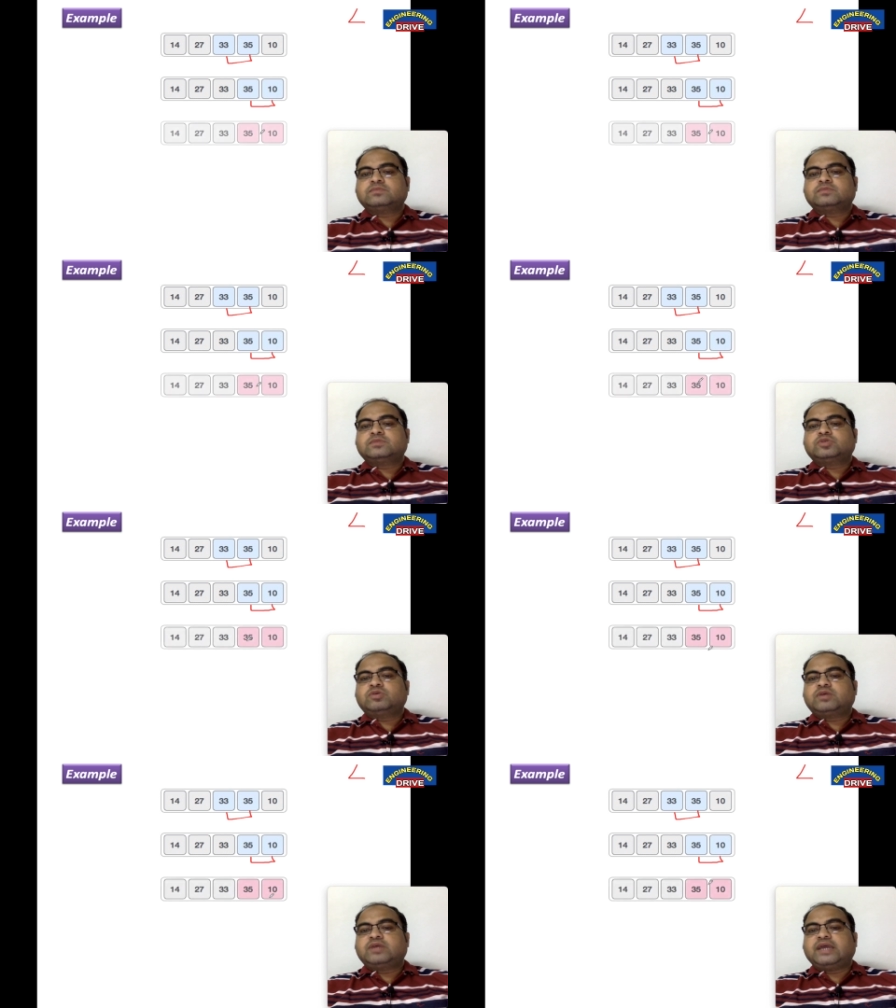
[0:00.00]
so
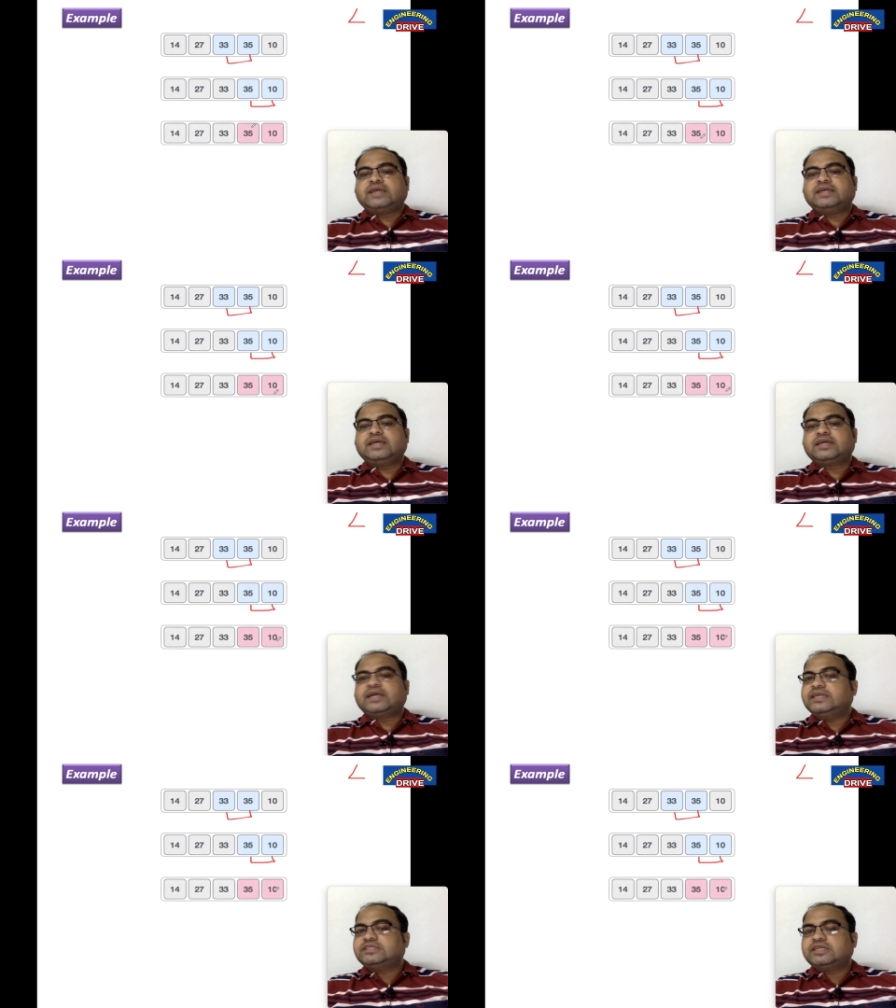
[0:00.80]
here
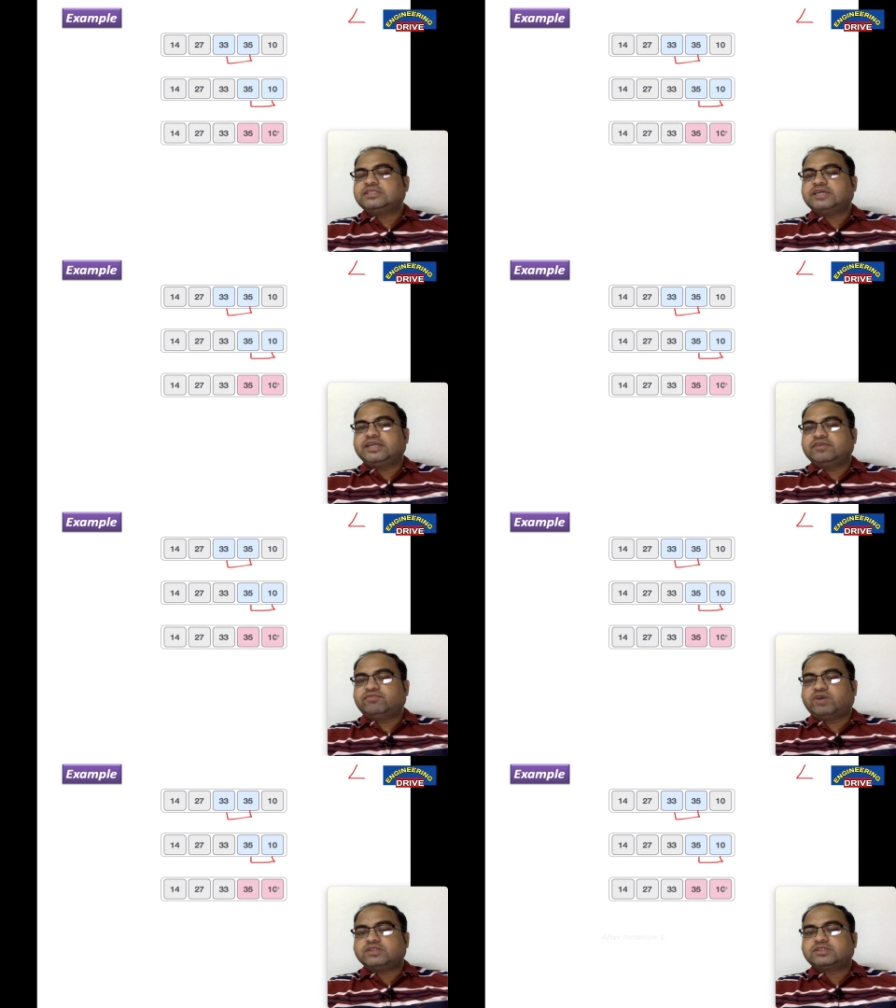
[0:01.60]
condition is getting
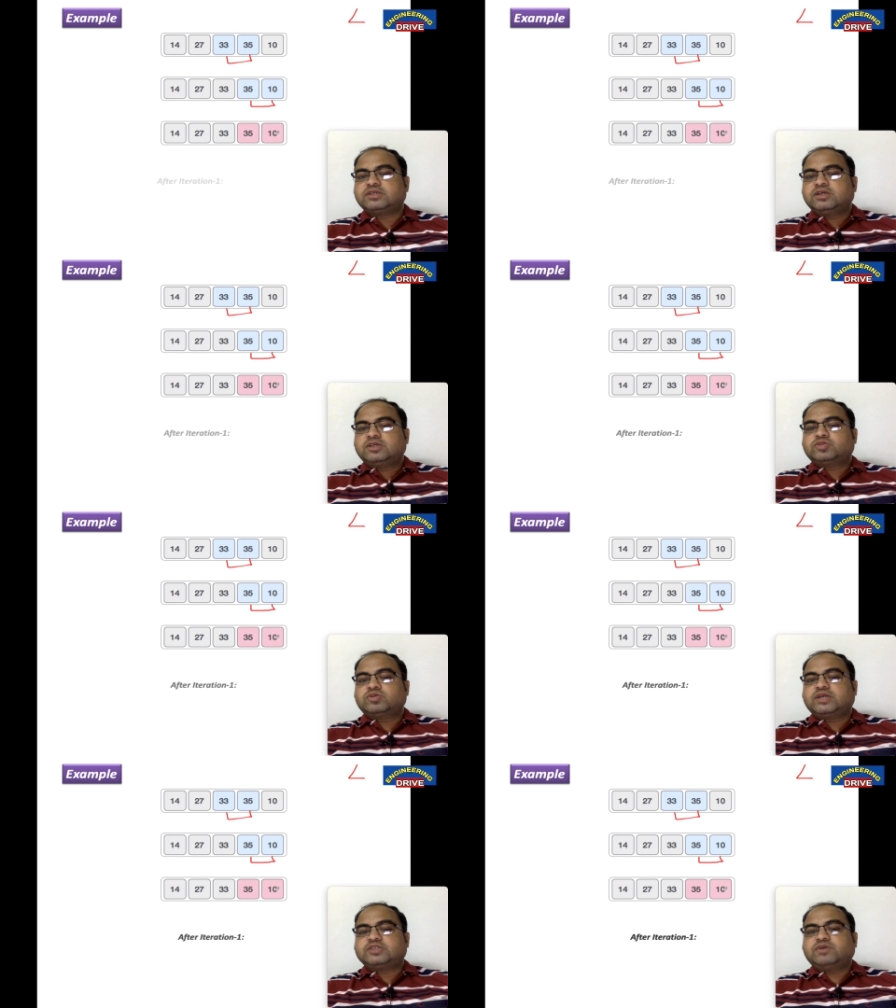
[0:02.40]
false so
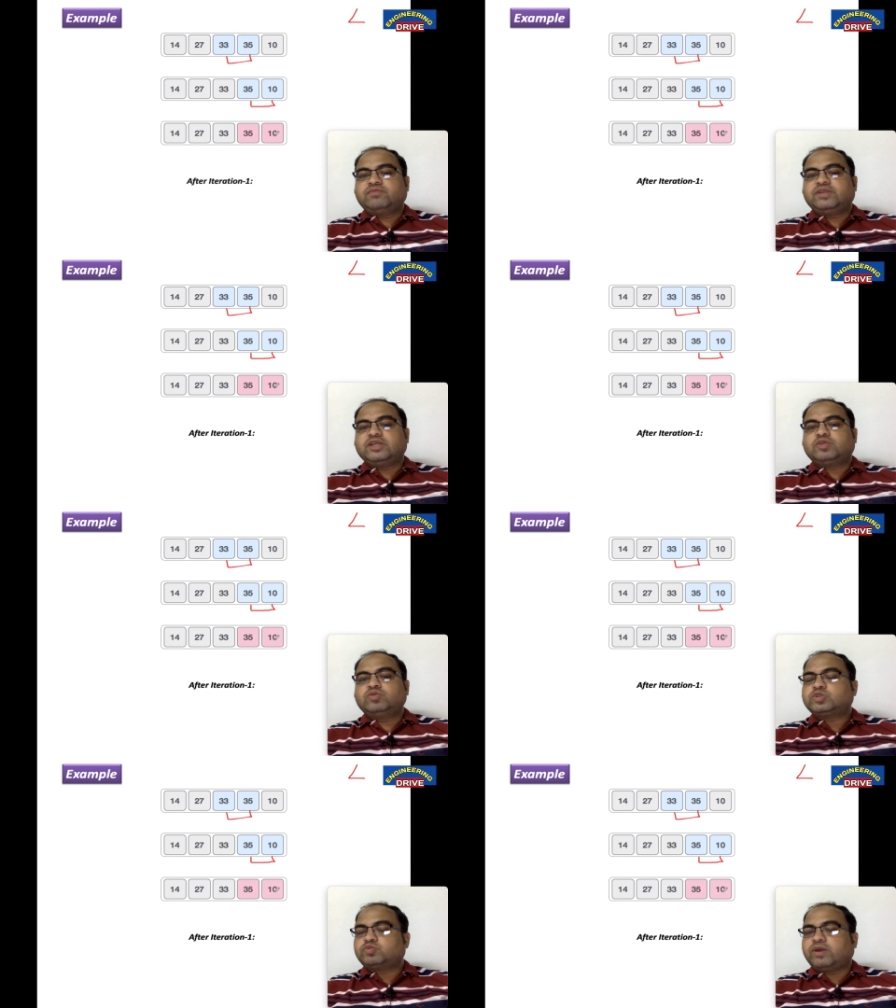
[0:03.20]
that's why we need to
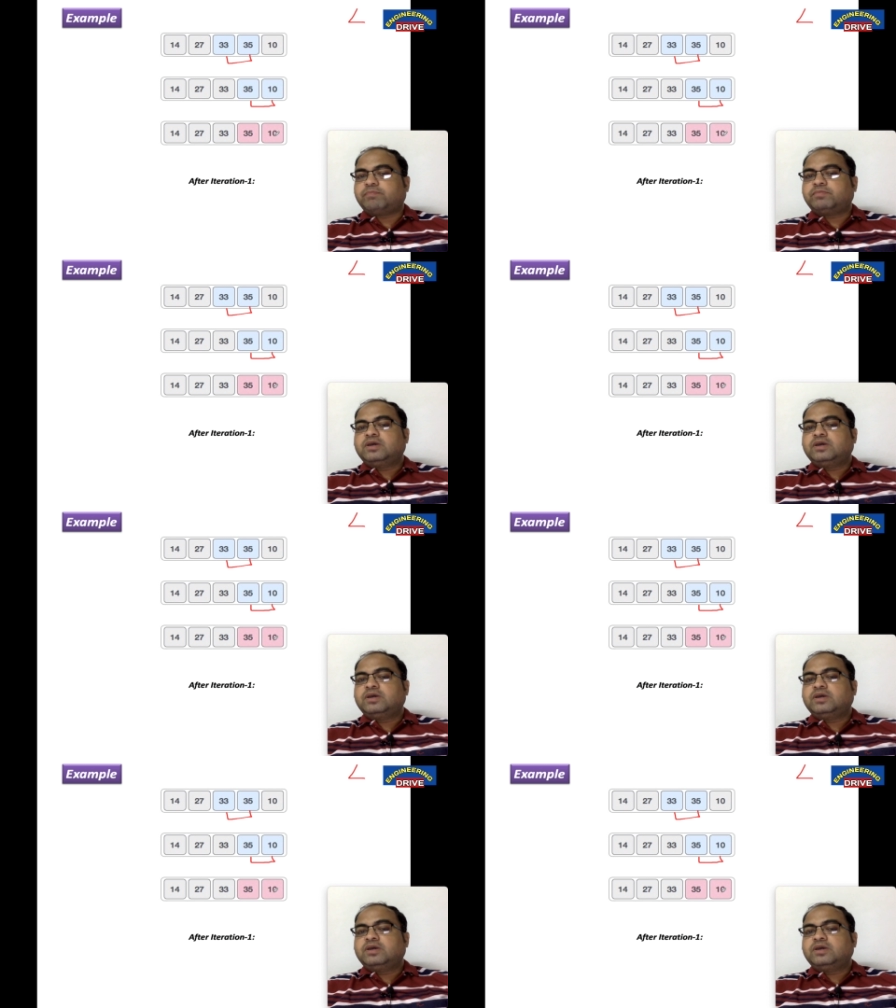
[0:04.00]
swap